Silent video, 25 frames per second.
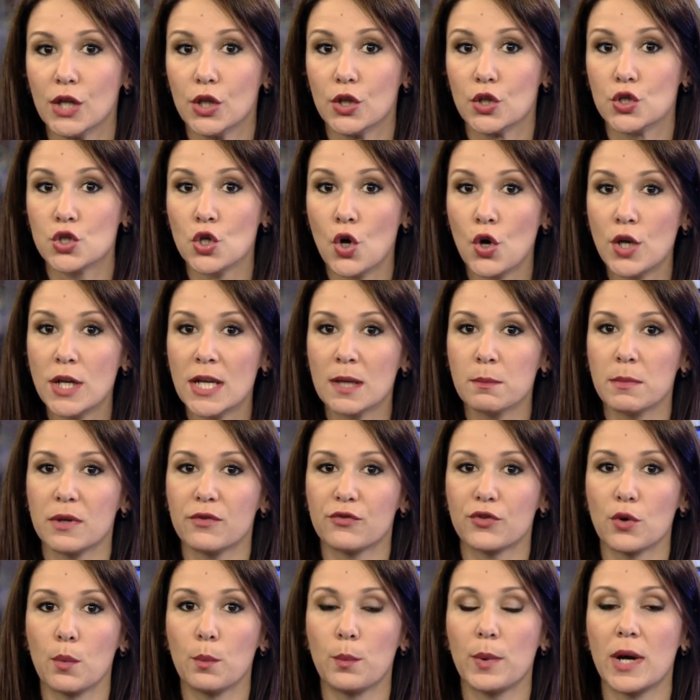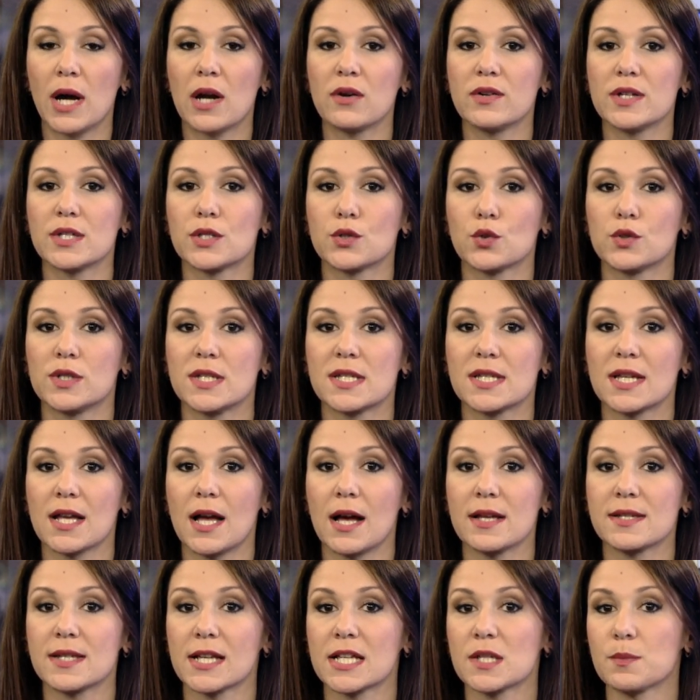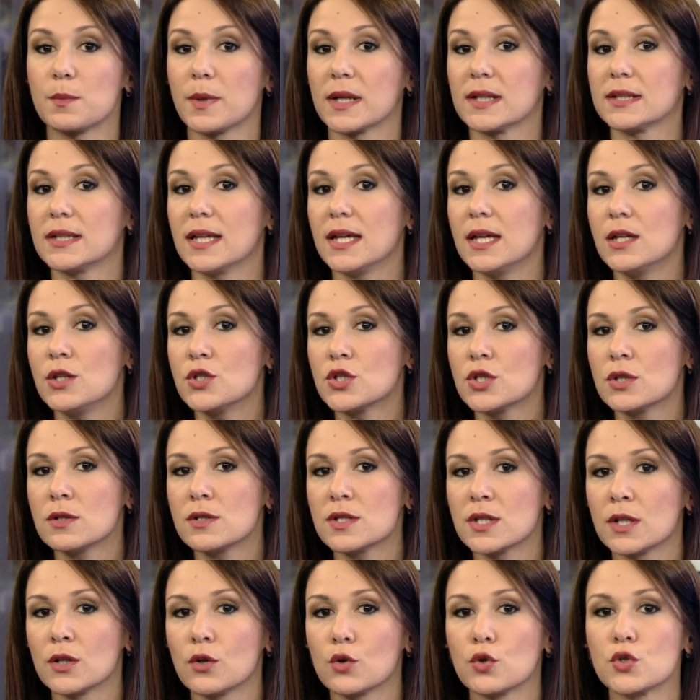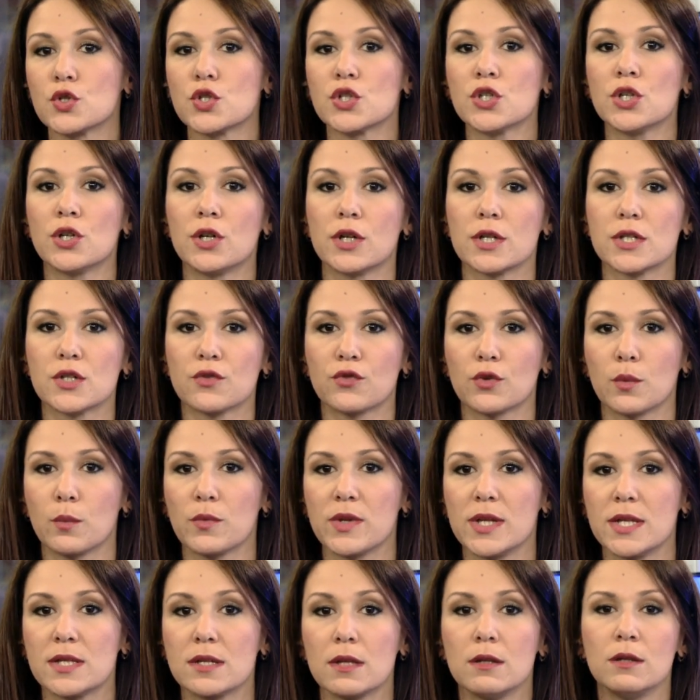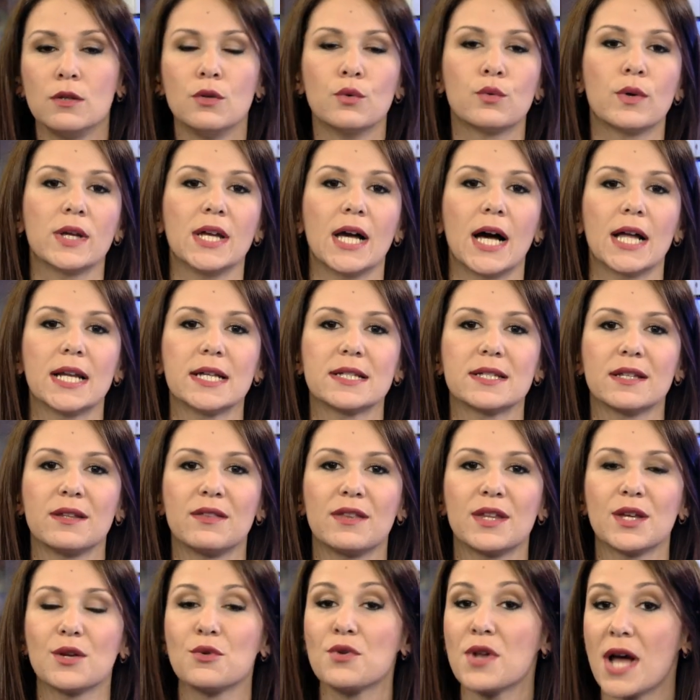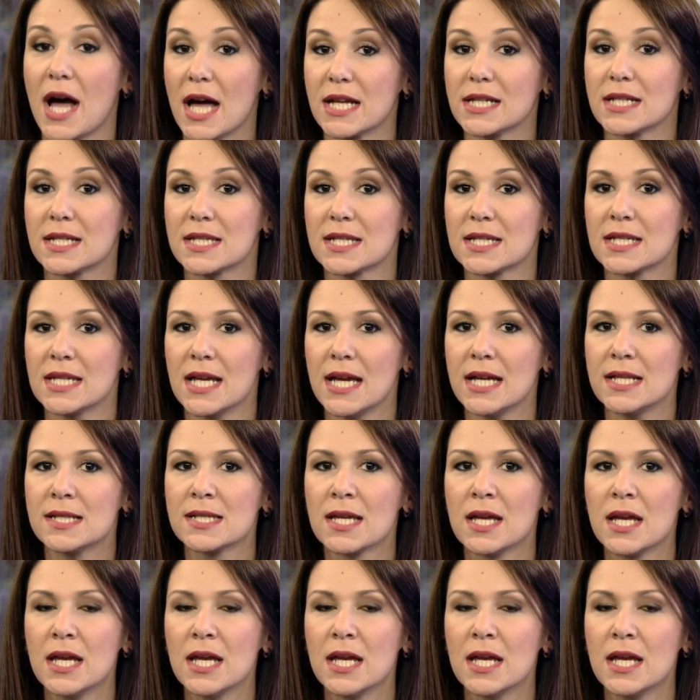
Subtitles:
Joining me from Paris to discuss expectations and concerns from this new reality in the United States